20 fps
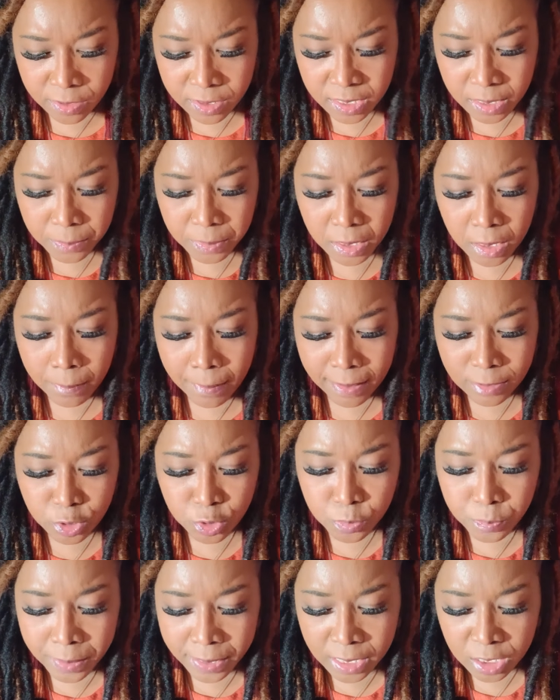Something about
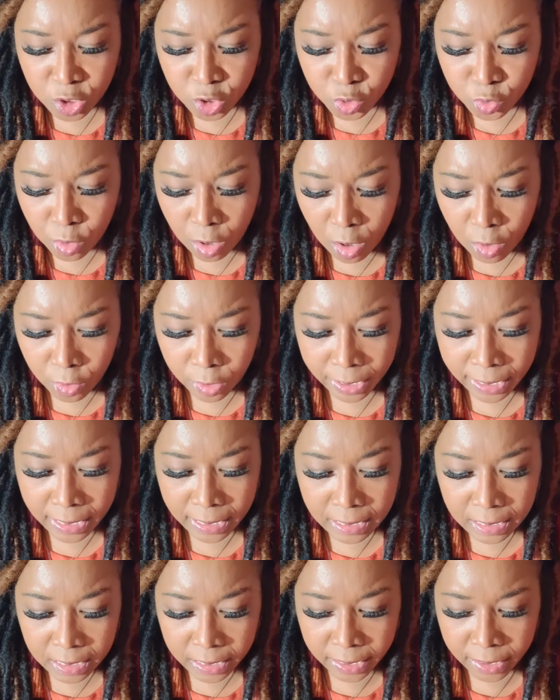you being strong and
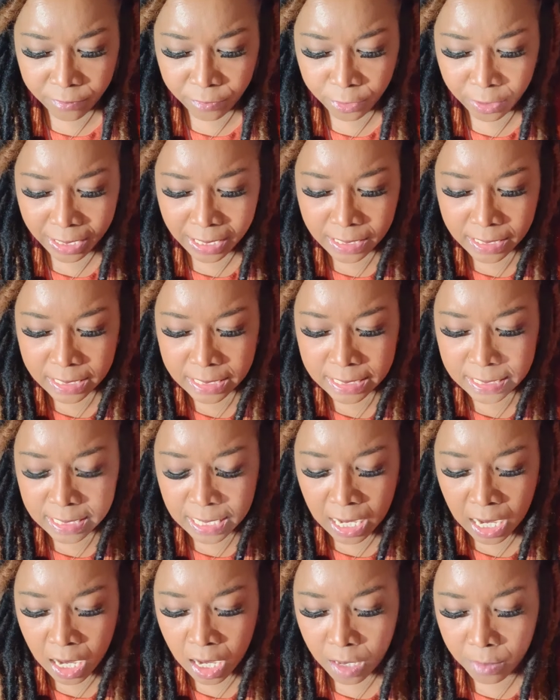clever at this
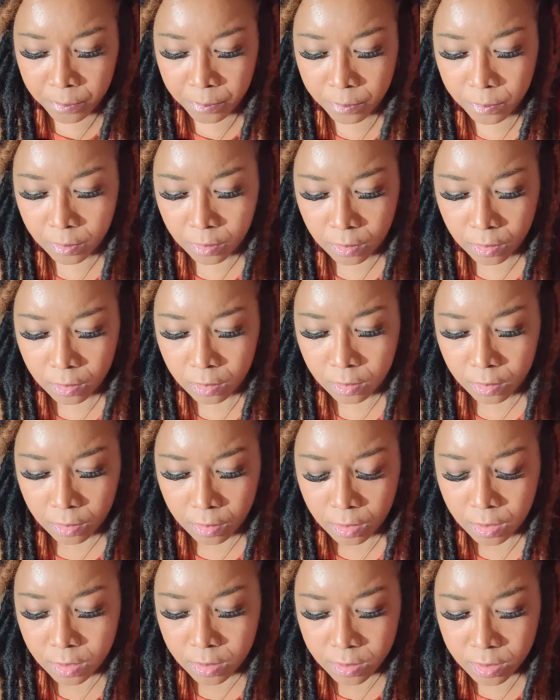time.
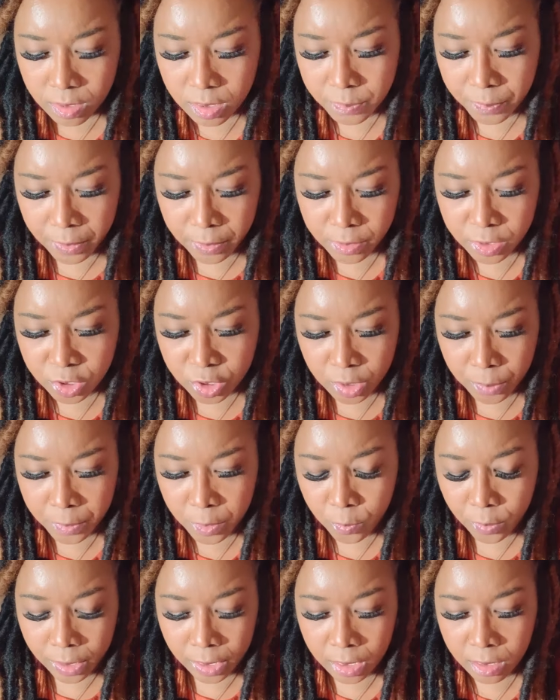Spirit, show me
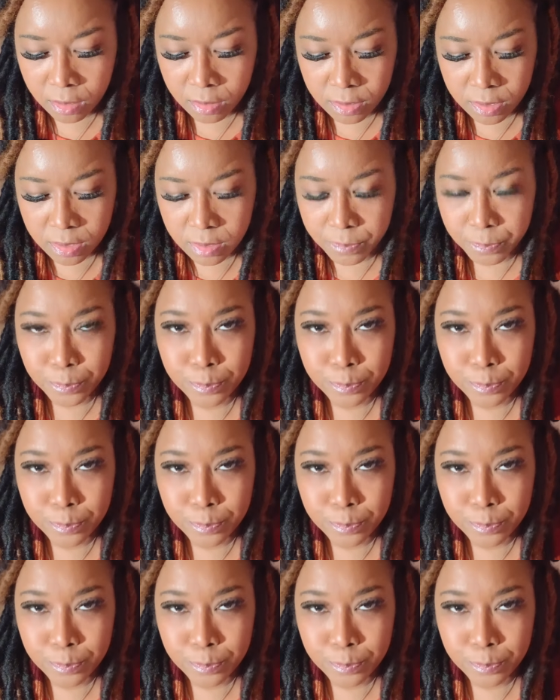what else.